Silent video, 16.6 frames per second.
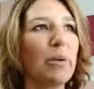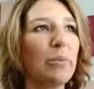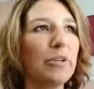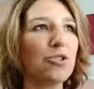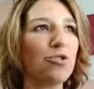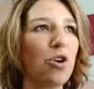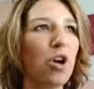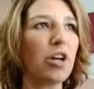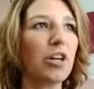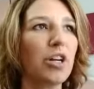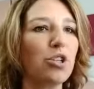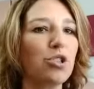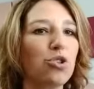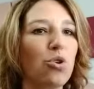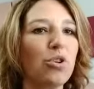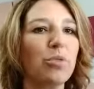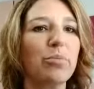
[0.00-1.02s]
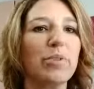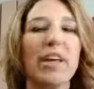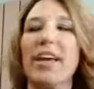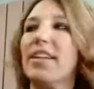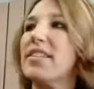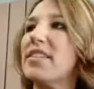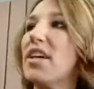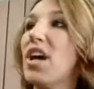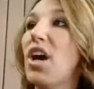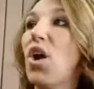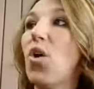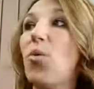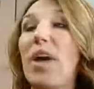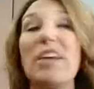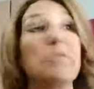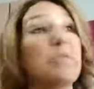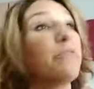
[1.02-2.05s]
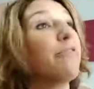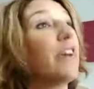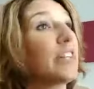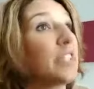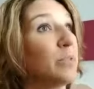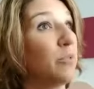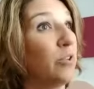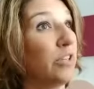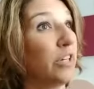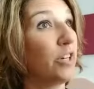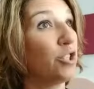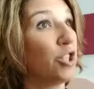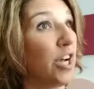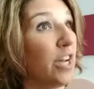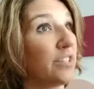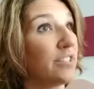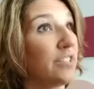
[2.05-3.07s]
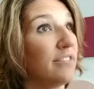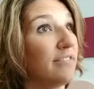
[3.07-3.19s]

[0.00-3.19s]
to be strong in our shoulder blades, we have to be flexible in our chest.